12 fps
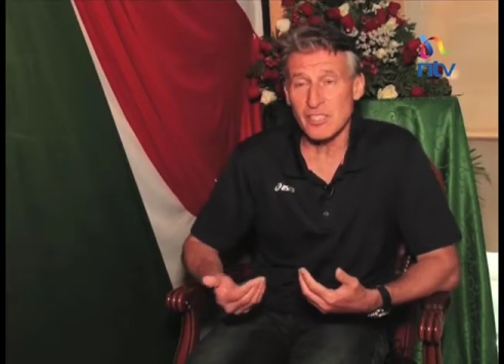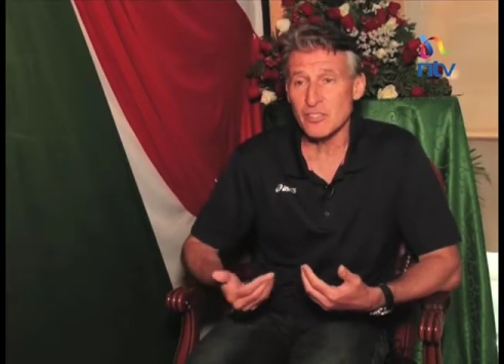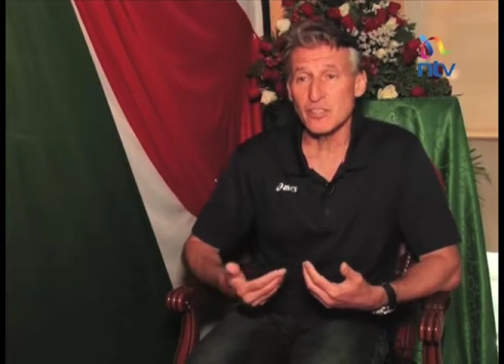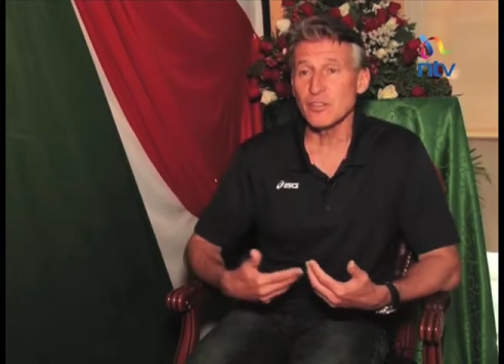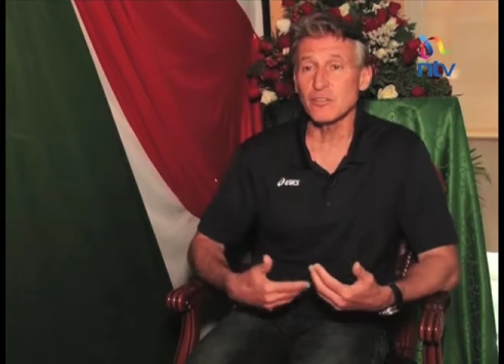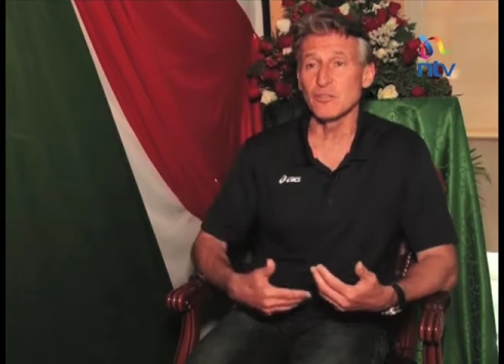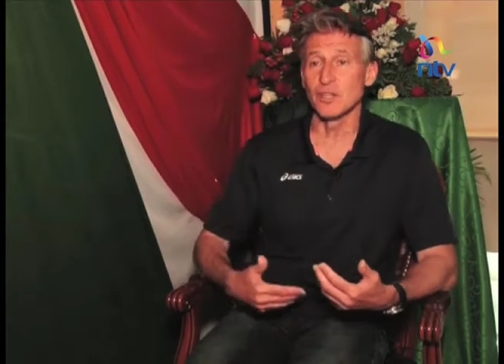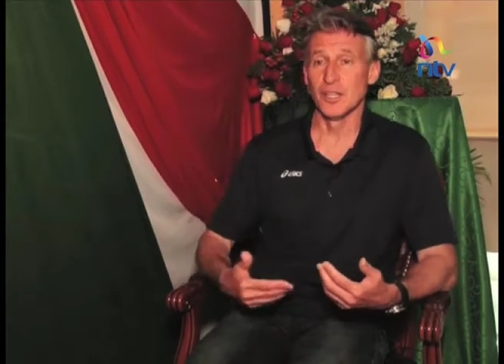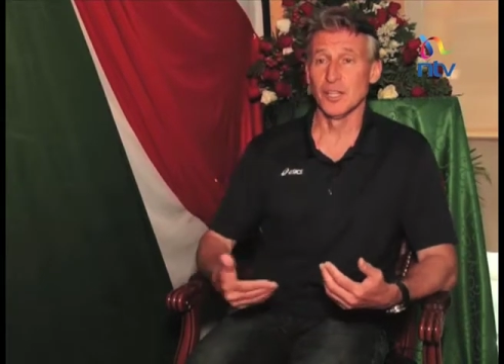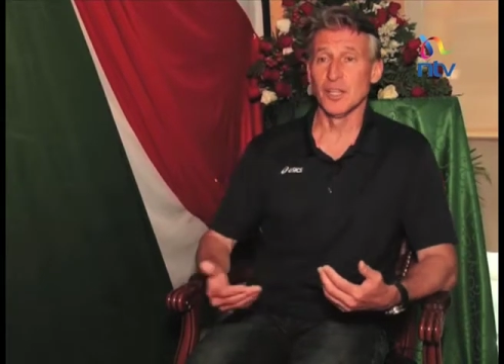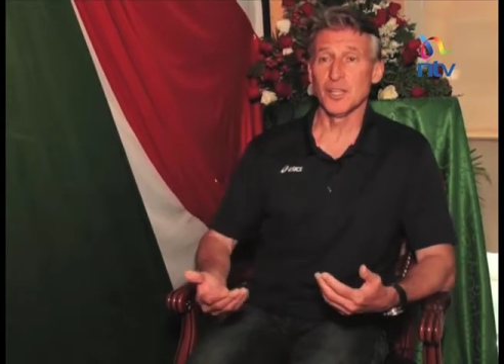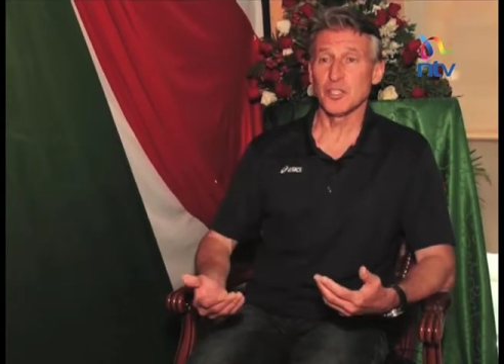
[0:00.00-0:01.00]
There's no
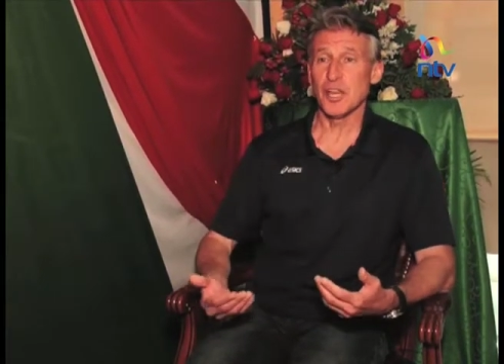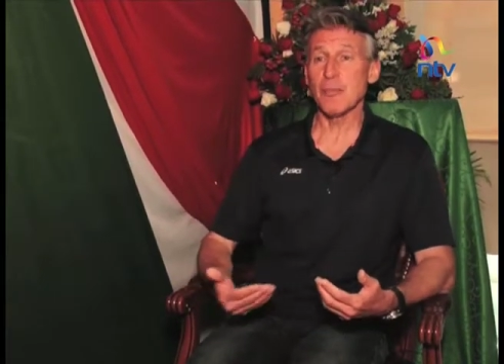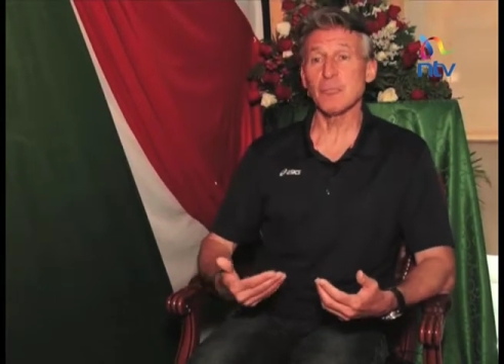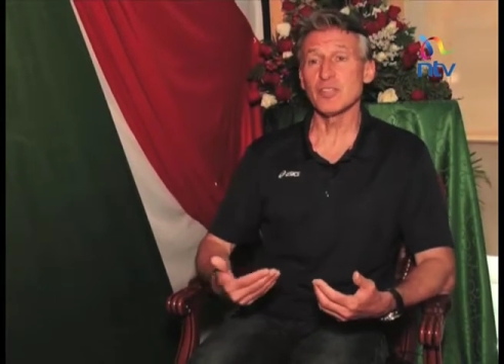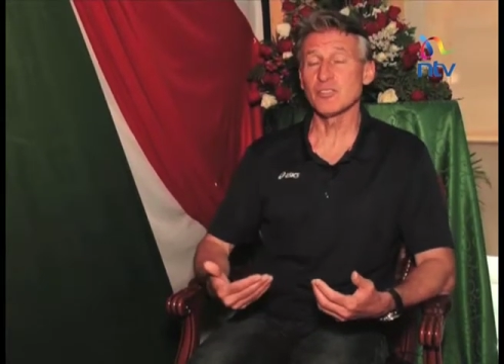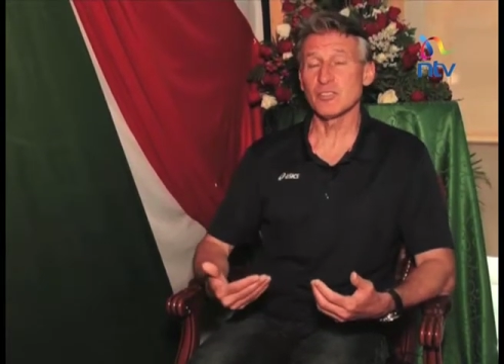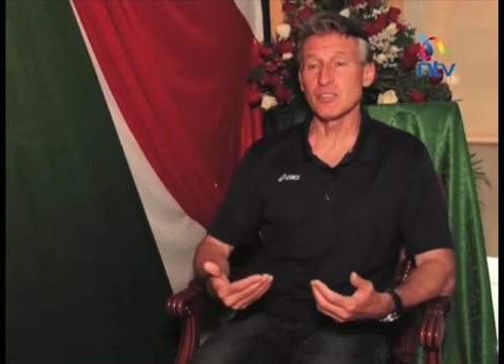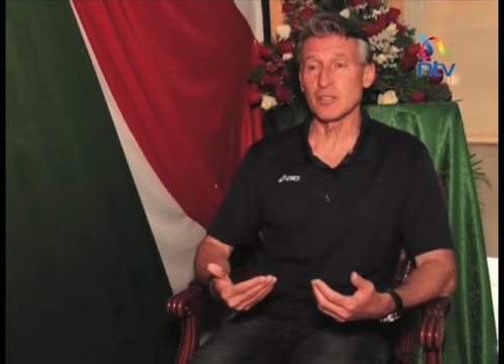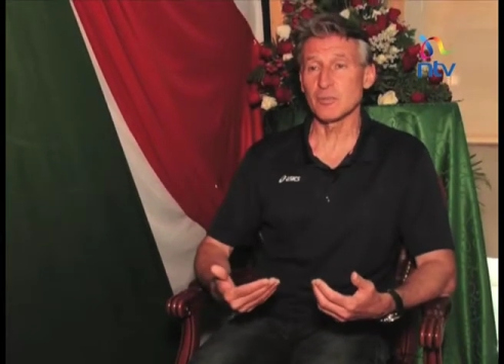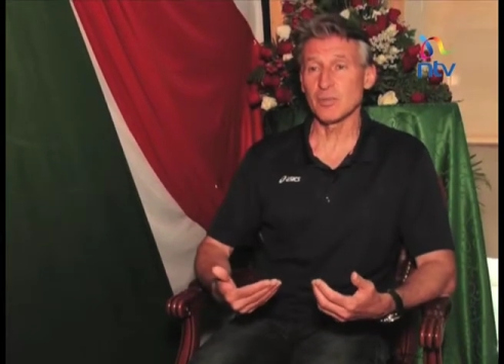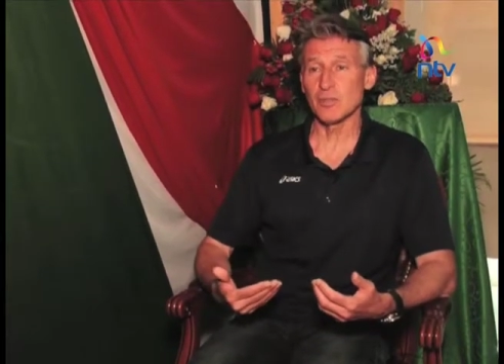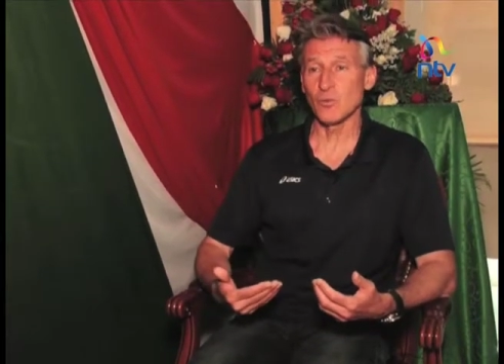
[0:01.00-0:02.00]
championship,